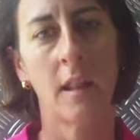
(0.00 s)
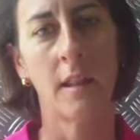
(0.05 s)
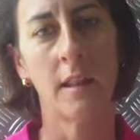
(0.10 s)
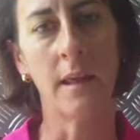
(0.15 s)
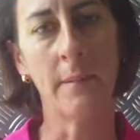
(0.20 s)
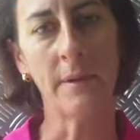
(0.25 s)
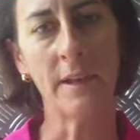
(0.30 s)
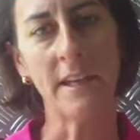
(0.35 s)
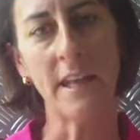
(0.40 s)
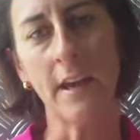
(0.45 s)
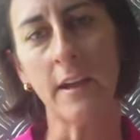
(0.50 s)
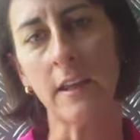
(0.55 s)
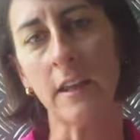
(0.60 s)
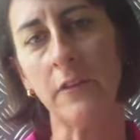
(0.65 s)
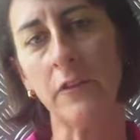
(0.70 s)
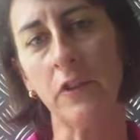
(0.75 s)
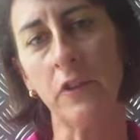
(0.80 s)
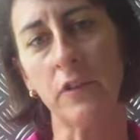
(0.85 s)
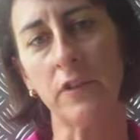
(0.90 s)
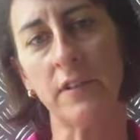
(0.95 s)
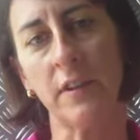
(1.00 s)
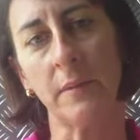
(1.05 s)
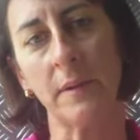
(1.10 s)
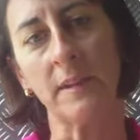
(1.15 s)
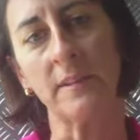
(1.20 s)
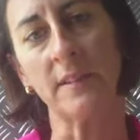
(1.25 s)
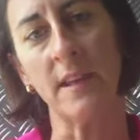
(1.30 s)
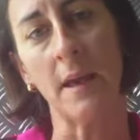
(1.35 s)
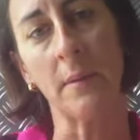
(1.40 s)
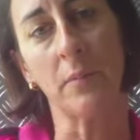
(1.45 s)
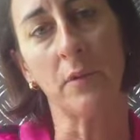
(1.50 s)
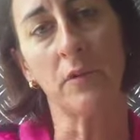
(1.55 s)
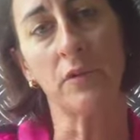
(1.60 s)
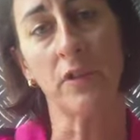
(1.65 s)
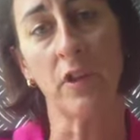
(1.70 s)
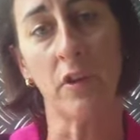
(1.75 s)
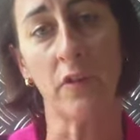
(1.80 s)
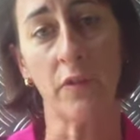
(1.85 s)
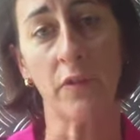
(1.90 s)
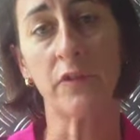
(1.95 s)
Let me now give you some
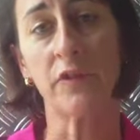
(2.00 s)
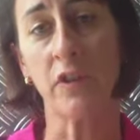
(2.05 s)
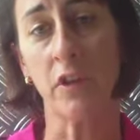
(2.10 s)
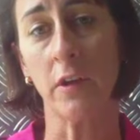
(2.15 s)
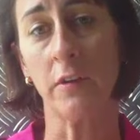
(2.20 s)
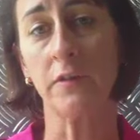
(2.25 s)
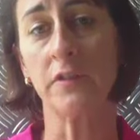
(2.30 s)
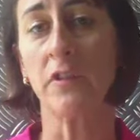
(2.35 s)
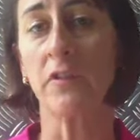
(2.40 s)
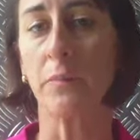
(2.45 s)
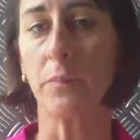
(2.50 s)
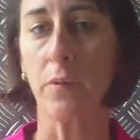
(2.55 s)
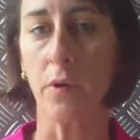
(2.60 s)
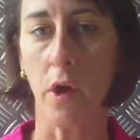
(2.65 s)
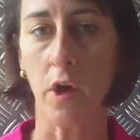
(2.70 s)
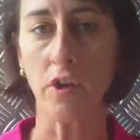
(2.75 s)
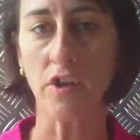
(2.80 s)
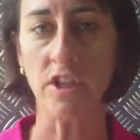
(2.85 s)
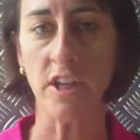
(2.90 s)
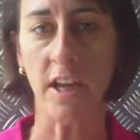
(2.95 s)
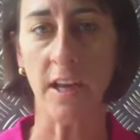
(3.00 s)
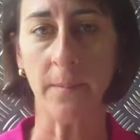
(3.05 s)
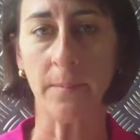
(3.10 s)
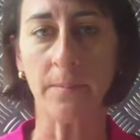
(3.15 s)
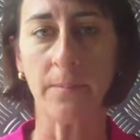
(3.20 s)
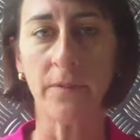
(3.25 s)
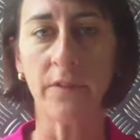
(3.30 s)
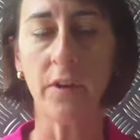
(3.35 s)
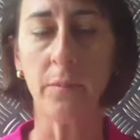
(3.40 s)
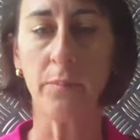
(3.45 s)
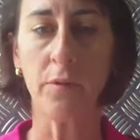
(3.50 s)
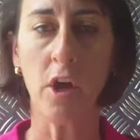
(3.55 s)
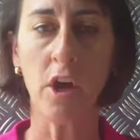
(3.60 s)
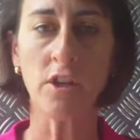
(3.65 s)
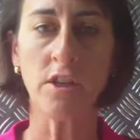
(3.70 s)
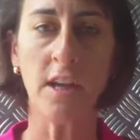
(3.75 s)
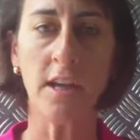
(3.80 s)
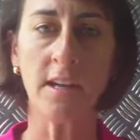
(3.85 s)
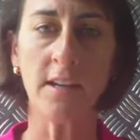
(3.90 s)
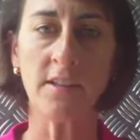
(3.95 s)
examples of serves of protein. So
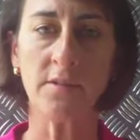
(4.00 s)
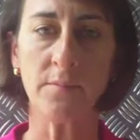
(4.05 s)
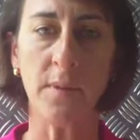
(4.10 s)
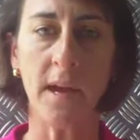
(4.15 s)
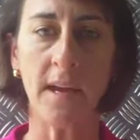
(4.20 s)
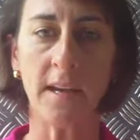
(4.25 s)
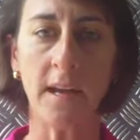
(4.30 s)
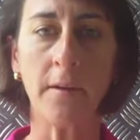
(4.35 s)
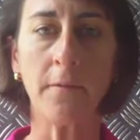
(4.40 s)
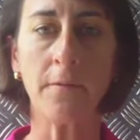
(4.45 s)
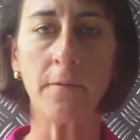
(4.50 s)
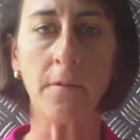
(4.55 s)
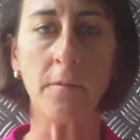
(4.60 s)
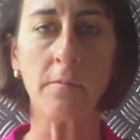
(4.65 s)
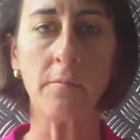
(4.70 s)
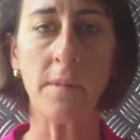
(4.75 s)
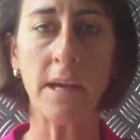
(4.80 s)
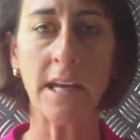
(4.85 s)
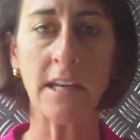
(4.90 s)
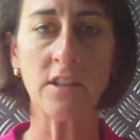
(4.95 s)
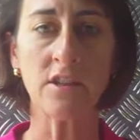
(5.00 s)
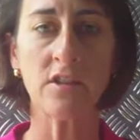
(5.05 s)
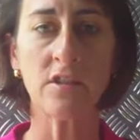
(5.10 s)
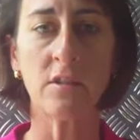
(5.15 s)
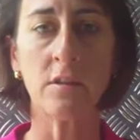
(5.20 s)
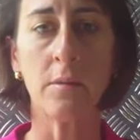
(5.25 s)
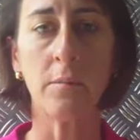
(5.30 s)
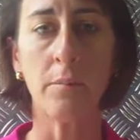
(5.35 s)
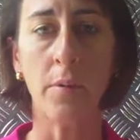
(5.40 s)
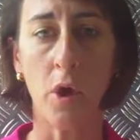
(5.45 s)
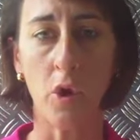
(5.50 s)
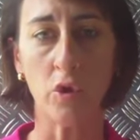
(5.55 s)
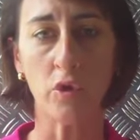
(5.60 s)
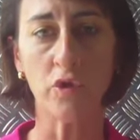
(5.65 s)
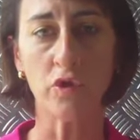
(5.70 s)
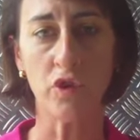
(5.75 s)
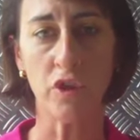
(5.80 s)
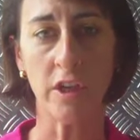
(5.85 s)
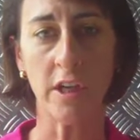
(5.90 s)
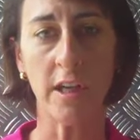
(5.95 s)
protein is made up from meat,
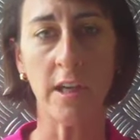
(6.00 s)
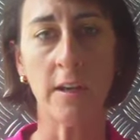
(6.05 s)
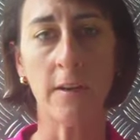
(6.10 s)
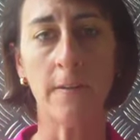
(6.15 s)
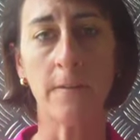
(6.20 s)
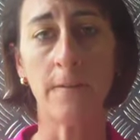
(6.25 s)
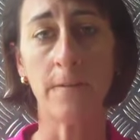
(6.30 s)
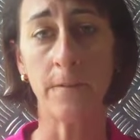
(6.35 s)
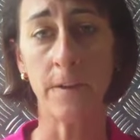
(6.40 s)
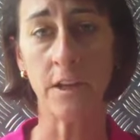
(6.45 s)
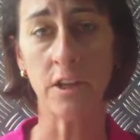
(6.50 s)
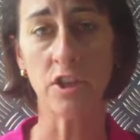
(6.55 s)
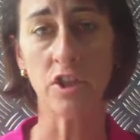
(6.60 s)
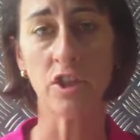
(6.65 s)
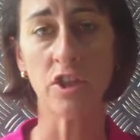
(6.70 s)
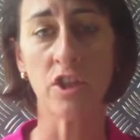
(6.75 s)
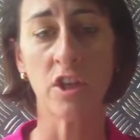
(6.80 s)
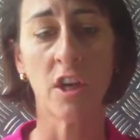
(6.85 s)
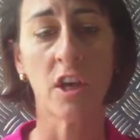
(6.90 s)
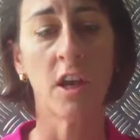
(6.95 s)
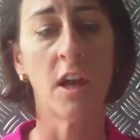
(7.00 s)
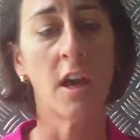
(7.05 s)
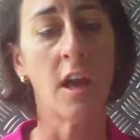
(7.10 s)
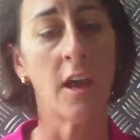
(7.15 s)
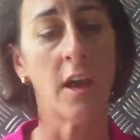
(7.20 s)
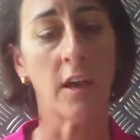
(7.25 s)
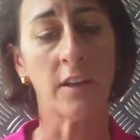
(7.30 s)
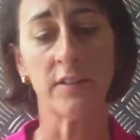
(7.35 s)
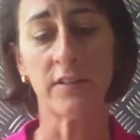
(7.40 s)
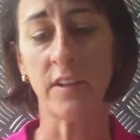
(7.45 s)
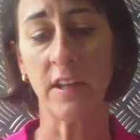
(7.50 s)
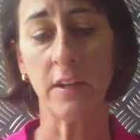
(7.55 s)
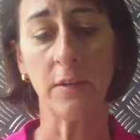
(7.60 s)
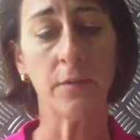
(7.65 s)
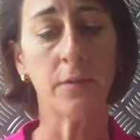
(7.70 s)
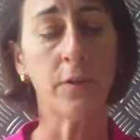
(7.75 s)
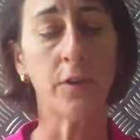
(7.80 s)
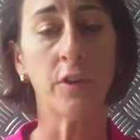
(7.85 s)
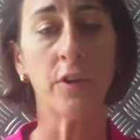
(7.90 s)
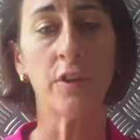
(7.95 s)
poultry, fish, uh,
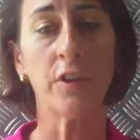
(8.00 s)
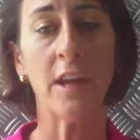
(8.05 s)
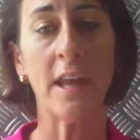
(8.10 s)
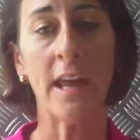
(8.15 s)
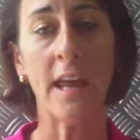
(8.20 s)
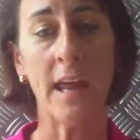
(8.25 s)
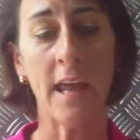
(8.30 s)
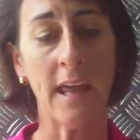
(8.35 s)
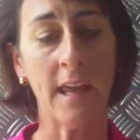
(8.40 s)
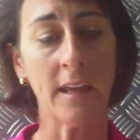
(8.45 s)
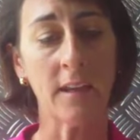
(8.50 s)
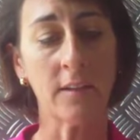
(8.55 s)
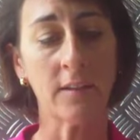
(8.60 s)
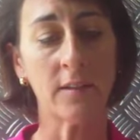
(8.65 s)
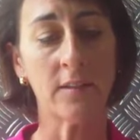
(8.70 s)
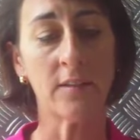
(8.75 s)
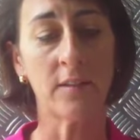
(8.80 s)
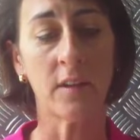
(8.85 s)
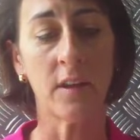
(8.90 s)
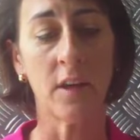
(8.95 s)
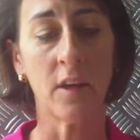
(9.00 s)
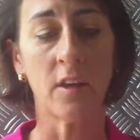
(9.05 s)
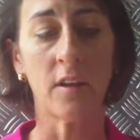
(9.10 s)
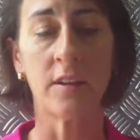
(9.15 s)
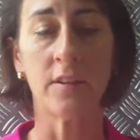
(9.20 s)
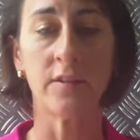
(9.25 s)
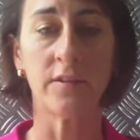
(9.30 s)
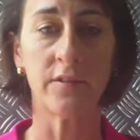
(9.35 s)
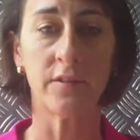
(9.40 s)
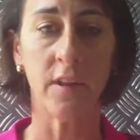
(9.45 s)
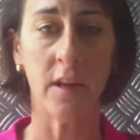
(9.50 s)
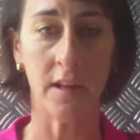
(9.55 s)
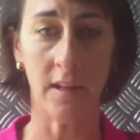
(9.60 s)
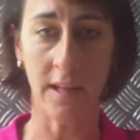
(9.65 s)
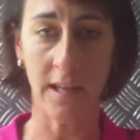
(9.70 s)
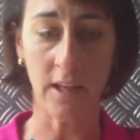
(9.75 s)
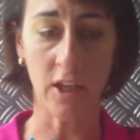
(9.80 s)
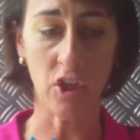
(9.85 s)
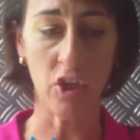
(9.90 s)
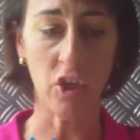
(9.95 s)
seafood, eggs, uh,
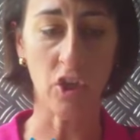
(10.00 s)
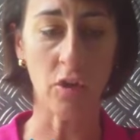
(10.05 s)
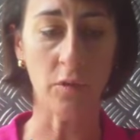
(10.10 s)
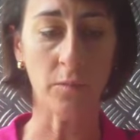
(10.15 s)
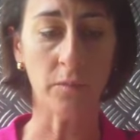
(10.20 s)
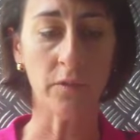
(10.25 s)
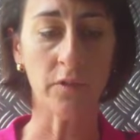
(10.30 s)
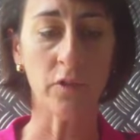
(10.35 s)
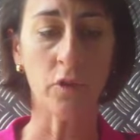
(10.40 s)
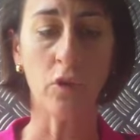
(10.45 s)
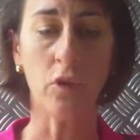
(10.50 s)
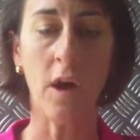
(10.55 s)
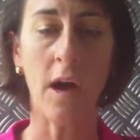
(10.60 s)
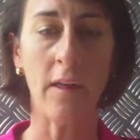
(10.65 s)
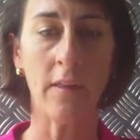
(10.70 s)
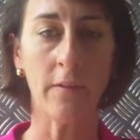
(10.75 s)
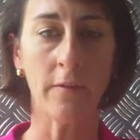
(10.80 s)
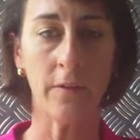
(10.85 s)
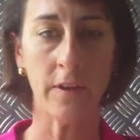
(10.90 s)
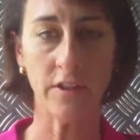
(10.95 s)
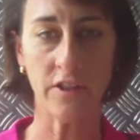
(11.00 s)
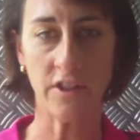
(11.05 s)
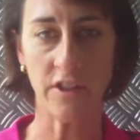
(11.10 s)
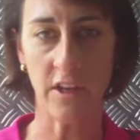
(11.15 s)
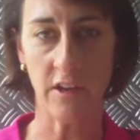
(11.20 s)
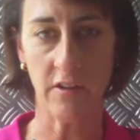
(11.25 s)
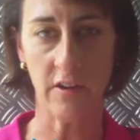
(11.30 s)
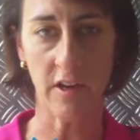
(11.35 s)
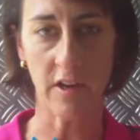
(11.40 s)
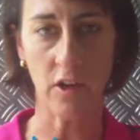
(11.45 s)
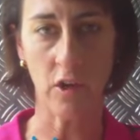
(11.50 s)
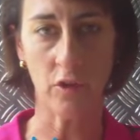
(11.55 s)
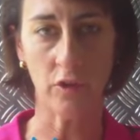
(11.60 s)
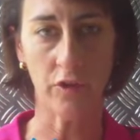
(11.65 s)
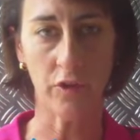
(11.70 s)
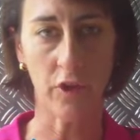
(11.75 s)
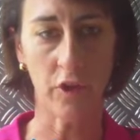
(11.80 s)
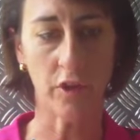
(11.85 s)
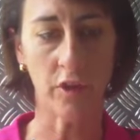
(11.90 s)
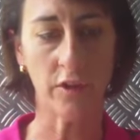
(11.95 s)
legumes or other vegetarian
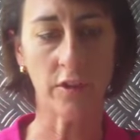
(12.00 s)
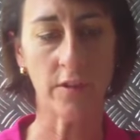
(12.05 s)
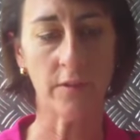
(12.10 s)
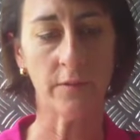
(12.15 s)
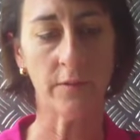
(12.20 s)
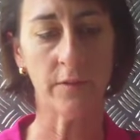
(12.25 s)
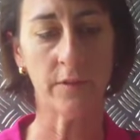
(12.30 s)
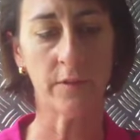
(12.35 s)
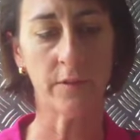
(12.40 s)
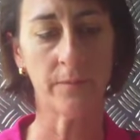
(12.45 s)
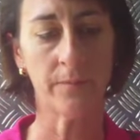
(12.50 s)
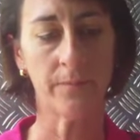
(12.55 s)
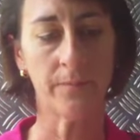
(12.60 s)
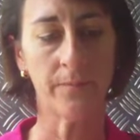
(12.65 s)
alternatives.